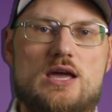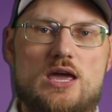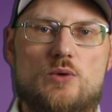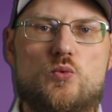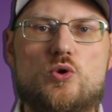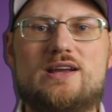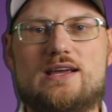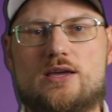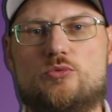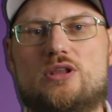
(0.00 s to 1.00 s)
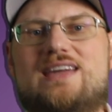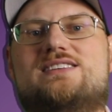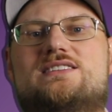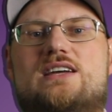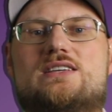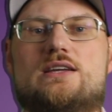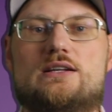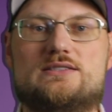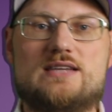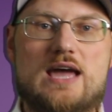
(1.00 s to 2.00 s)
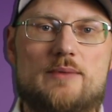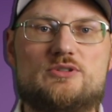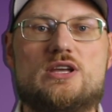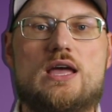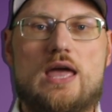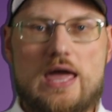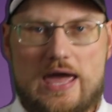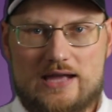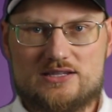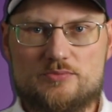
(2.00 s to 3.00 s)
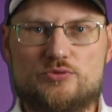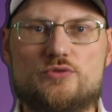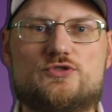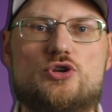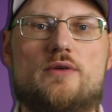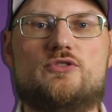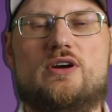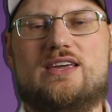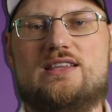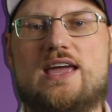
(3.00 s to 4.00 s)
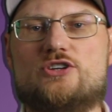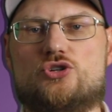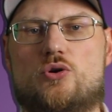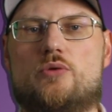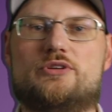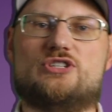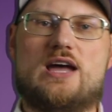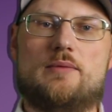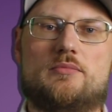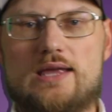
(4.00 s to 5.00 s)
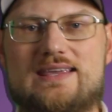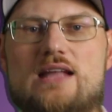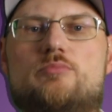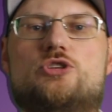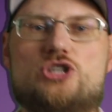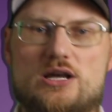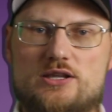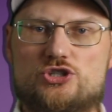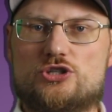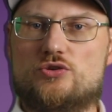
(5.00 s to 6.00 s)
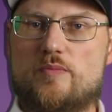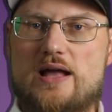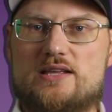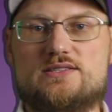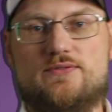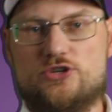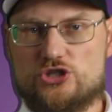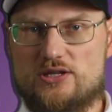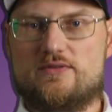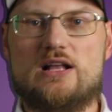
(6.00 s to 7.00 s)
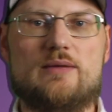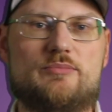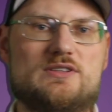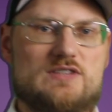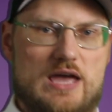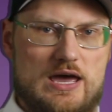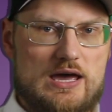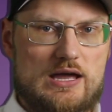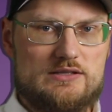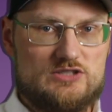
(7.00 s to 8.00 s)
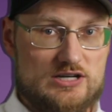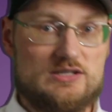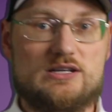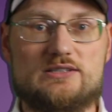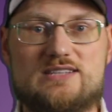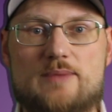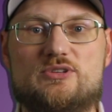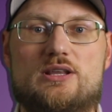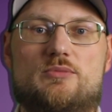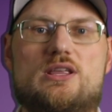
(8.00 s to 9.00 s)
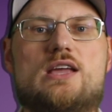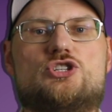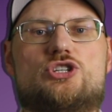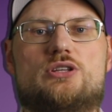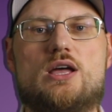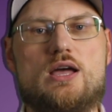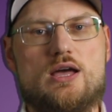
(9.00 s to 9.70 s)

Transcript: avoid accumulating technical debt and improve software architecture over time. It can be challenging to balance feature development and technical debt elimination,